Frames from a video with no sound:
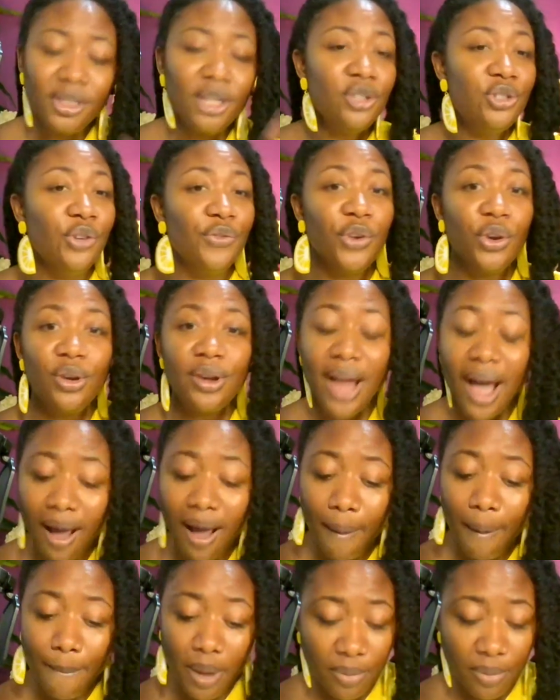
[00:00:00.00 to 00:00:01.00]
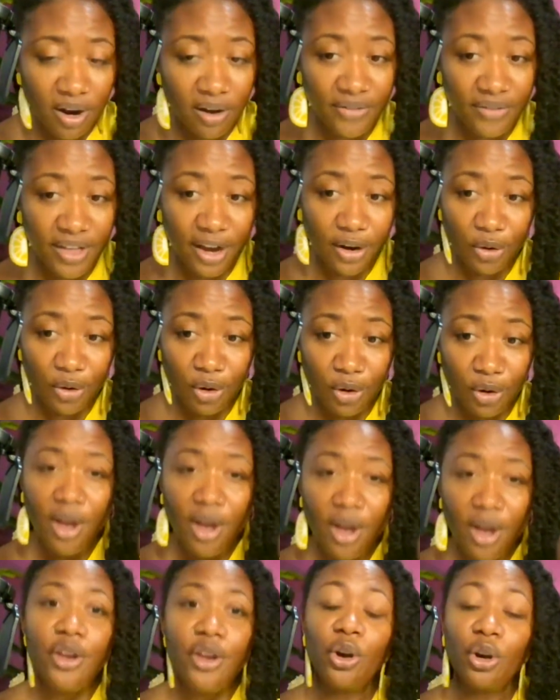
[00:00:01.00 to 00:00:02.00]
So if you're not a member of that group,
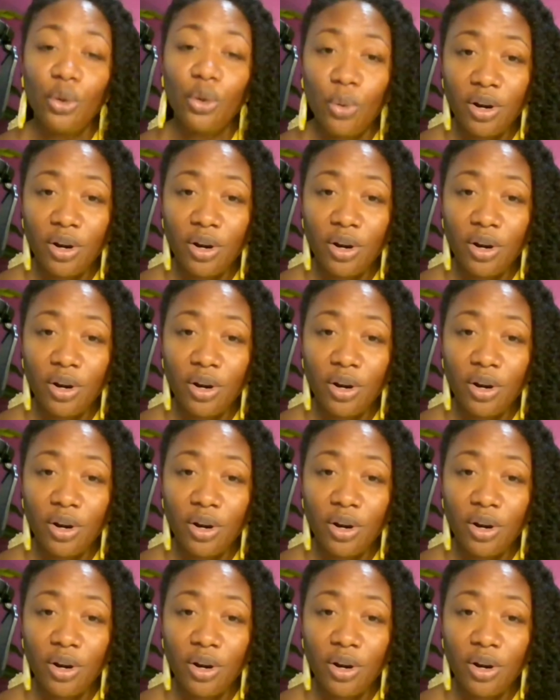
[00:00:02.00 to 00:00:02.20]
you're going